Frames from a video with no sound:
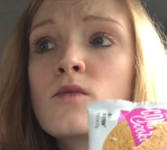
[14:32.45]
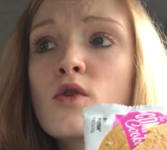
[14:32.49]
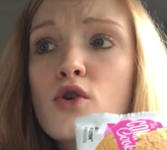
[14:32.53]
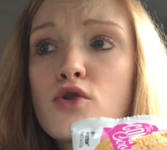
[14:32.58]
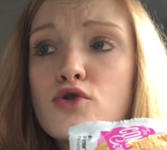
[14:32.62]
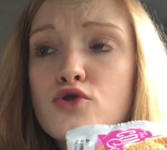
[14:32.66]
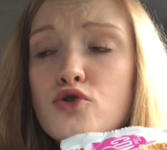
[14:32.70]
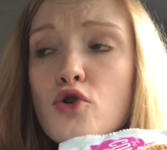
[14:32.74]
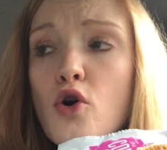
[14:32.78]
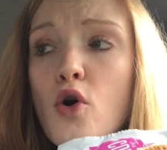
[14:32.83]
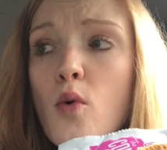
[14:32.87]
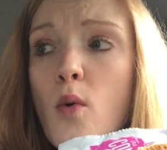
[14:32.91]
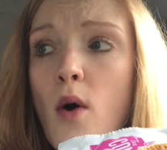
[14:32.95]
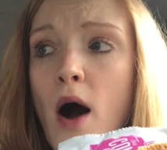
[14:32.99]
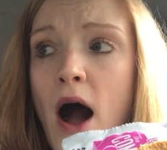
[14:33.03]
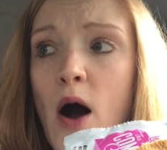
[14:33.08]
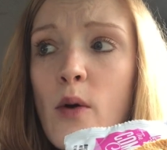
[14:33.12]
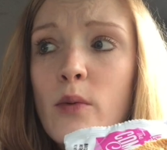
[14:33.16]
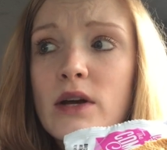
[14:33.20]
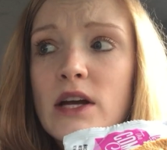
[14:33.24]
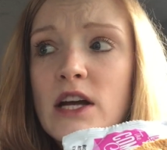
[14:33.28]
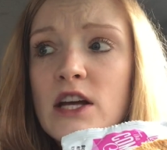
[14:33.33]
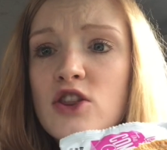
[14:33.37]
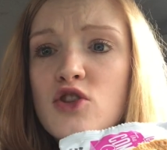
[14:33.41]
control
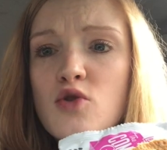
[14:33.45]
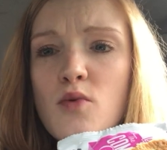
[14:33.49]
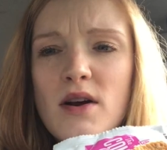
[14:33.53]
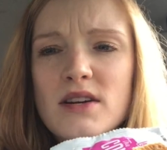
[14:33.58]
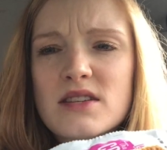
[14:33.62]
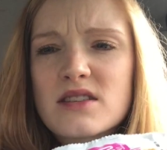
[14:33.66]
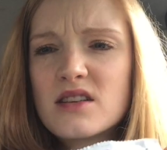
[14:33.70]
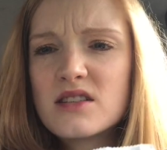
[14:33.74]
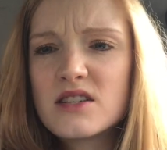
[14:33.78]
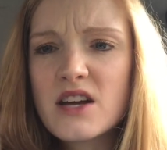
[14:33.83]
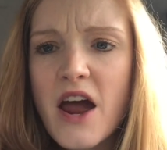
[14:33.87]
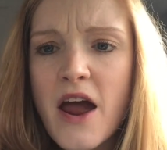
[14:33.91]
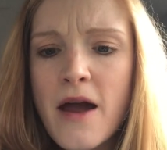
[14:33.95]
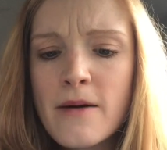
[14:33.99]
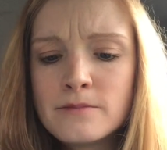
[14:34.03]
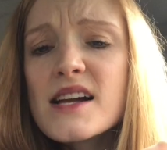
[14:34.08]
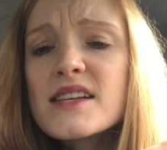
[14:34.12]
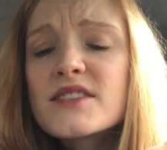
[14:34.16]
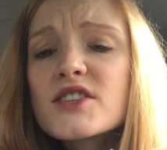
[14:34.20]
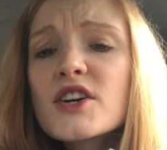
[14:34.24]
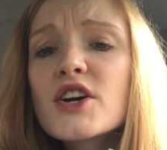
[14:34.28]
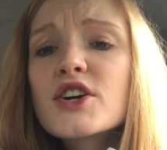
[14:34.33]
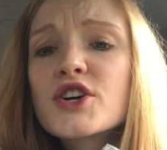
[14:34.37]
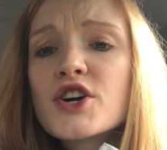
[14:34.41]
how we eat the rest of the day.
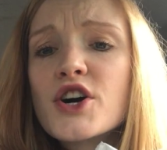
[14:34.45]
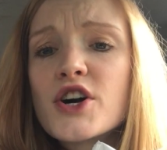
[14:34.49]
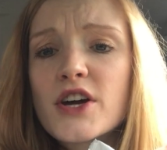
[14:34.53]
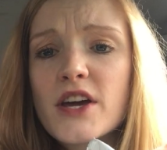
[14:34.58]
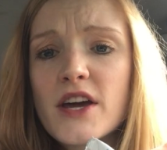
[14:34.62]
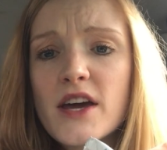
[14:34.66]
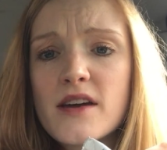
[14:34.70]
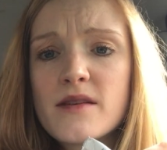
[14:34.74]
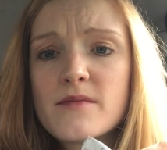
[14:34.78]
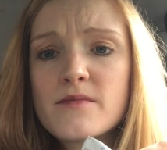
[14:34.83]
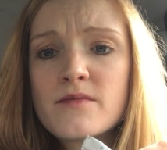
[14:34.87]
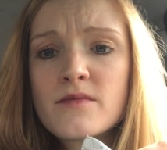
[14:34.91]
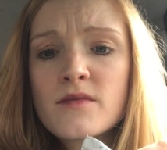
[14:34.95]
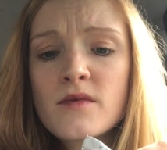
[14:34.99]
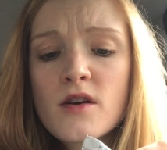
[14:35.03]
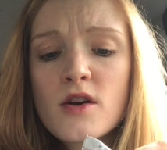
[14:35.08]
It's a cookie.